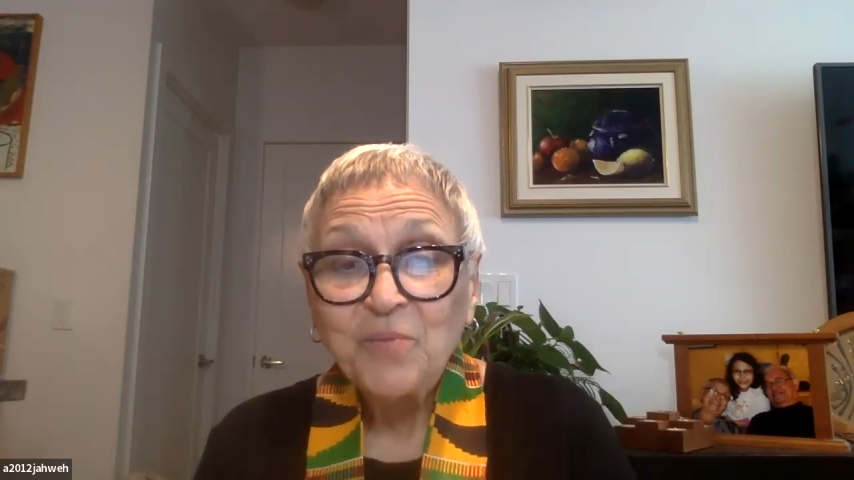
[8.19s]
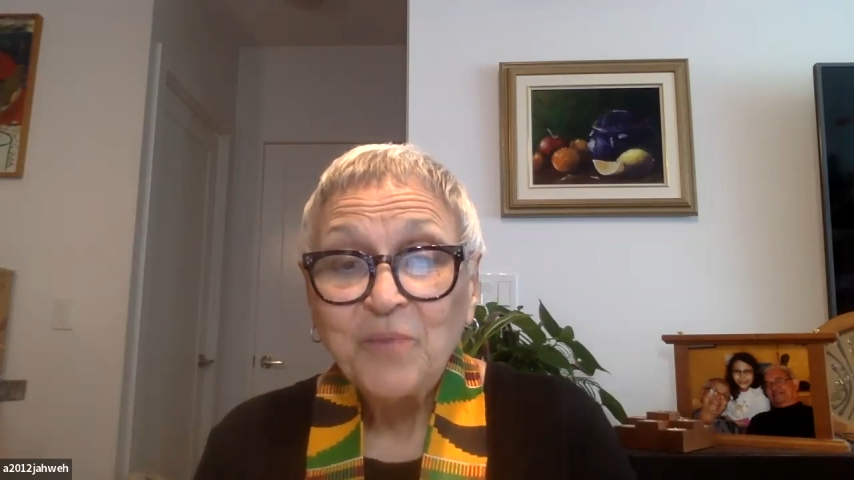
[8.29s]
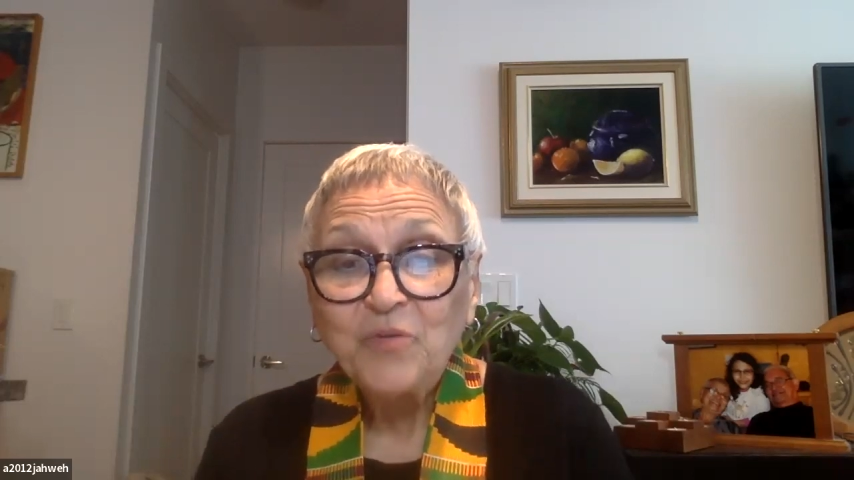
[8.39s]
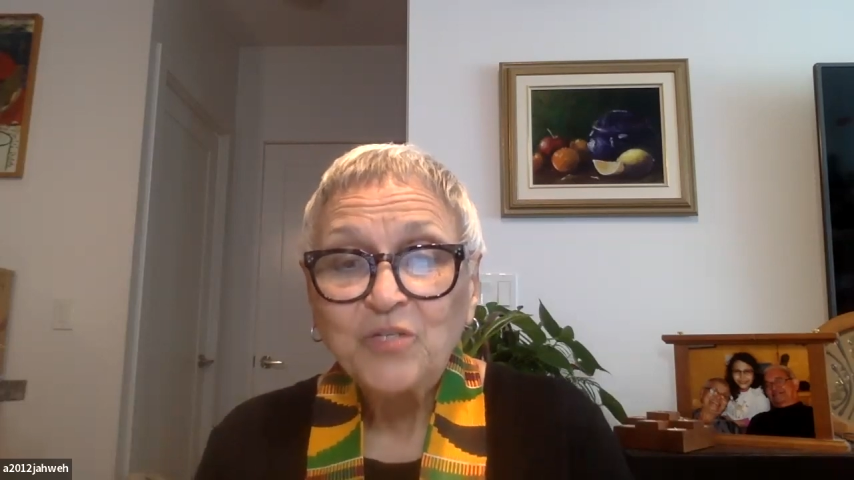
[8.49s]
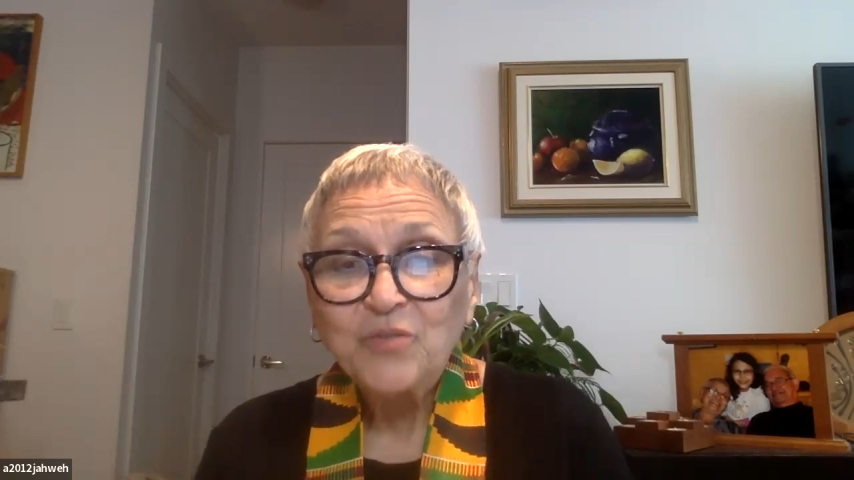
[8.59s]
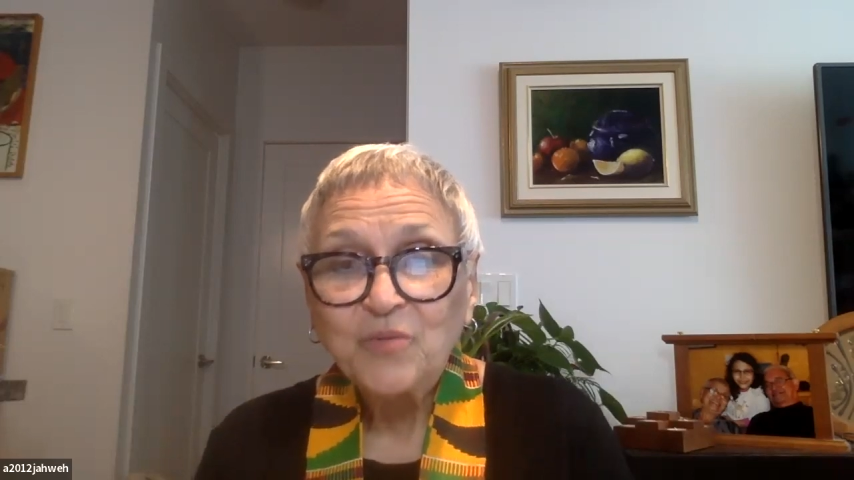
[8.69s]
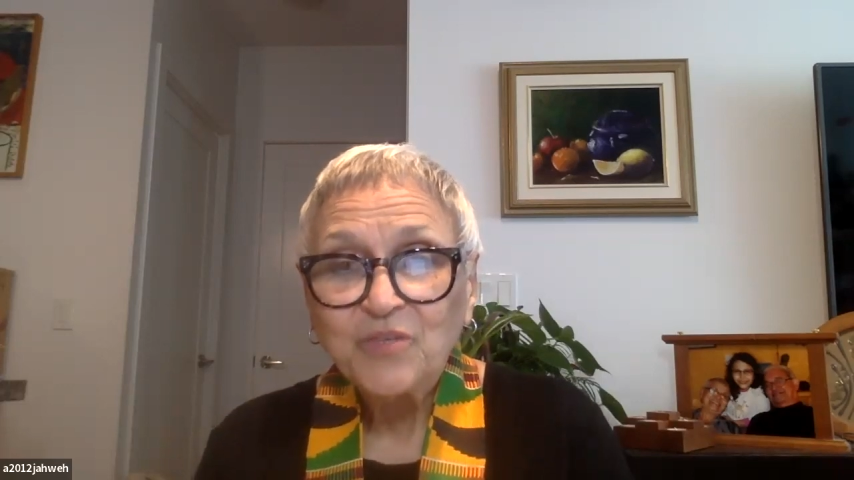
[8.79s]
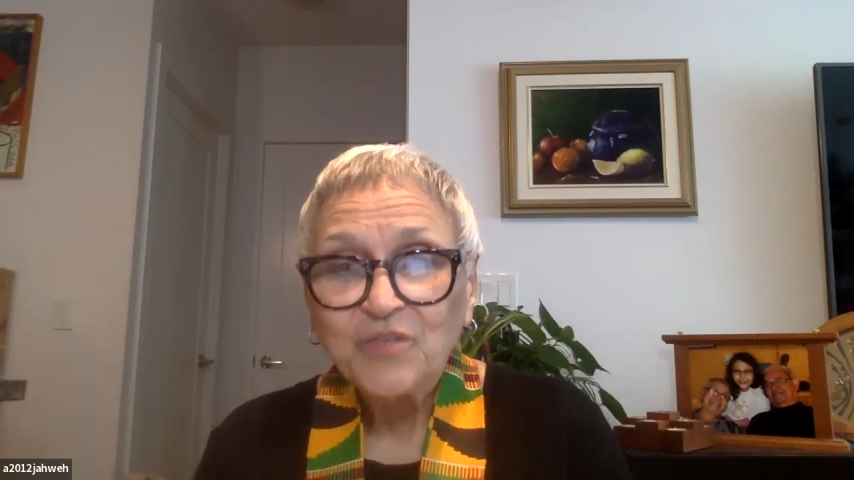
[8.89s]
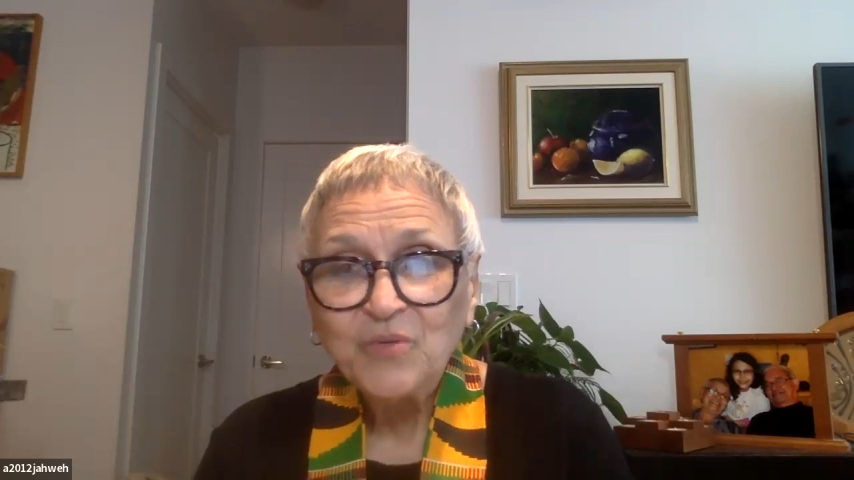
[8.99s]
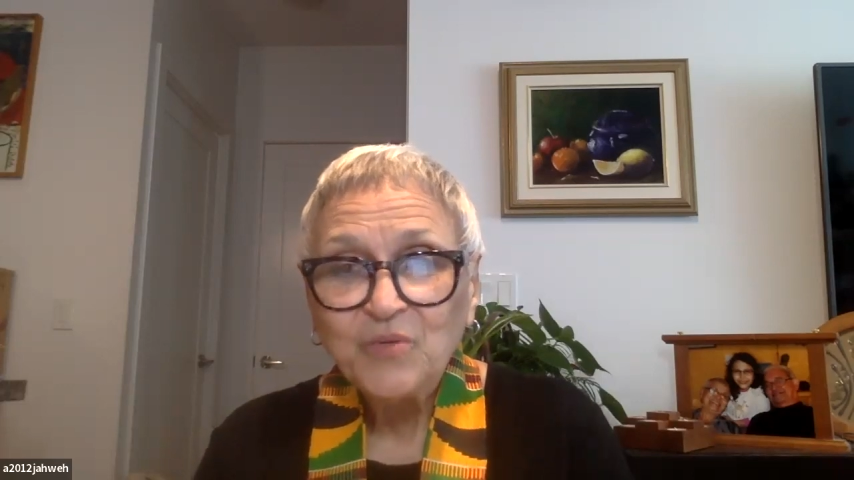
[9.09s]
my poetry
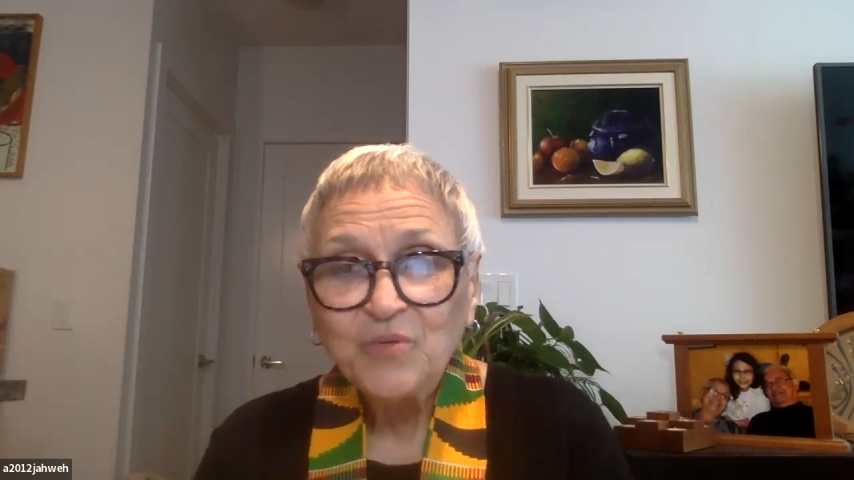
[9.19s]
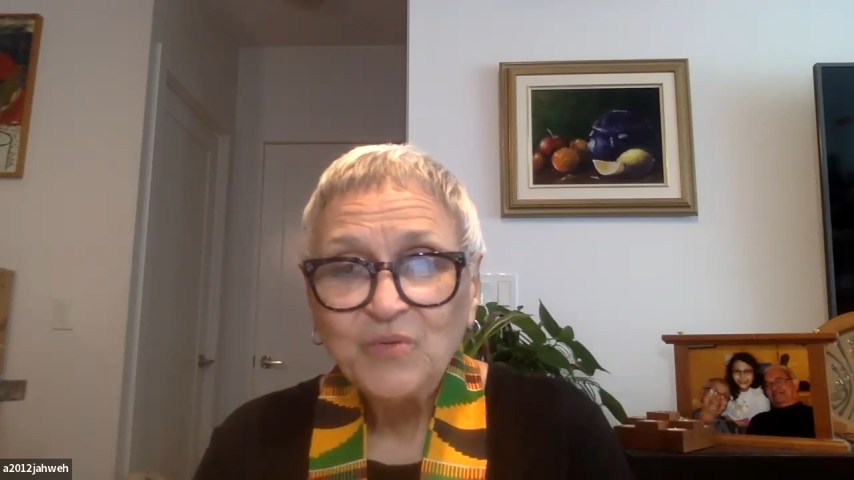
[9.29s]
with you